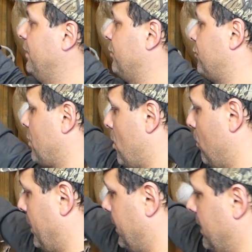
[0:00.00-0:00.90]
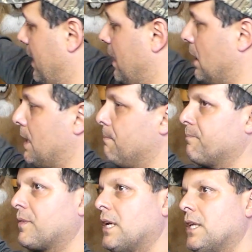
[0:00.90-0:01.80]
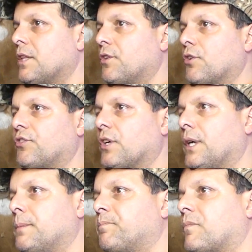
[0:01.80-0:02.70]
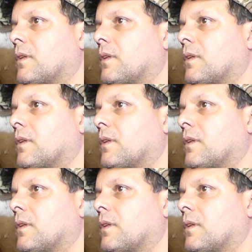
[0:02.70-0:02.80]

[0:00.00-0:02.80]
So there's a